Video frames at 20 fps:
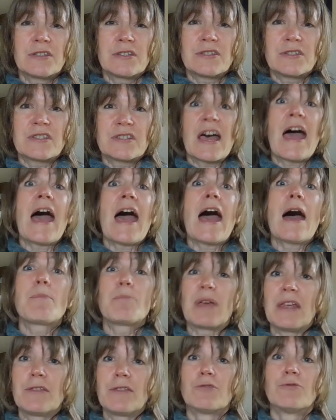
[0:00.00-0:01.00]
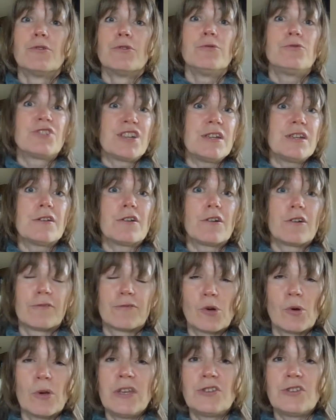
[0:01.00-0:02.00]
is the habit, the routine I've
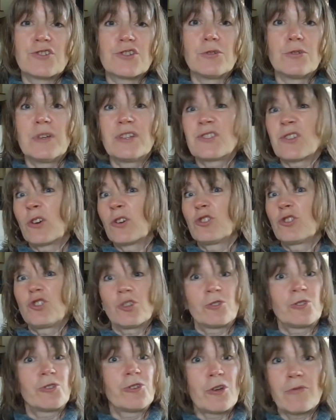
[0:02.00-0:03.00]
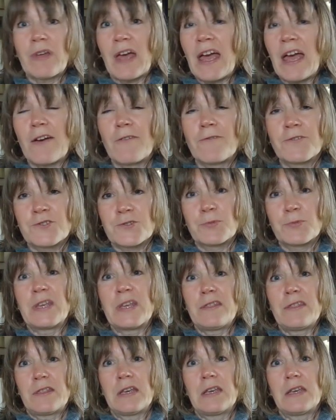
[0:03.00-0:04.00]
got into, is I just don't have
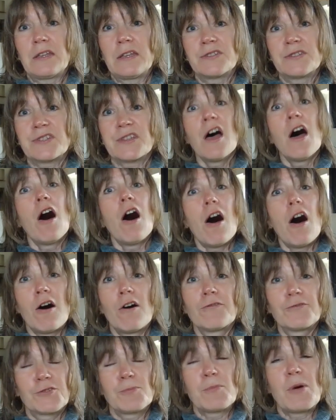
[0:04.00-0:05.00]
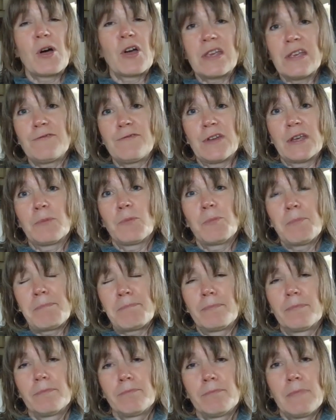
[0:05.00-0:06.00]
sweet things after my evening
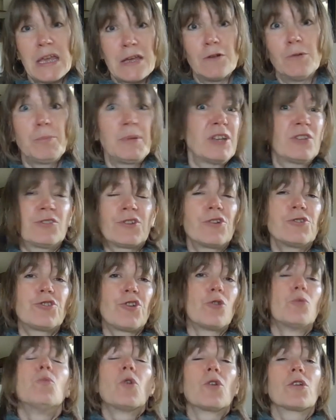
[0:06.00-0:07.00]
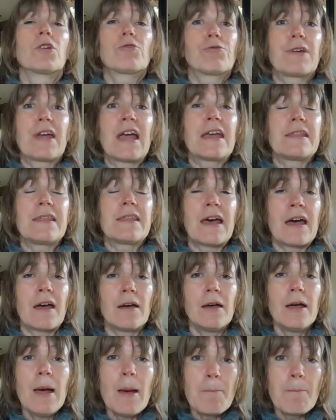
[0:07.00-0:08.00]
meal because I don't want to create that
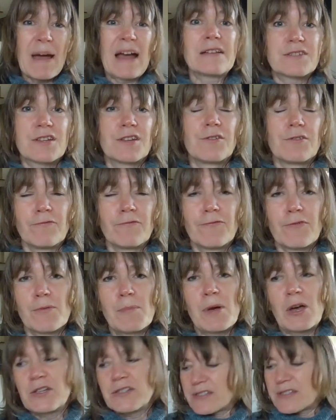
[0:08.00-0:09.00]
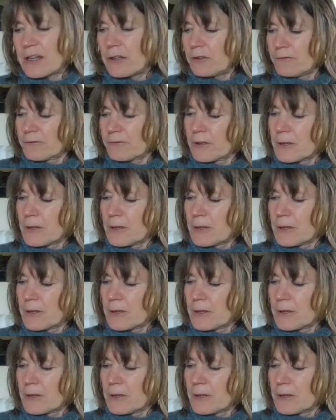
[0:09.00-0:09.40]
pattern for myself.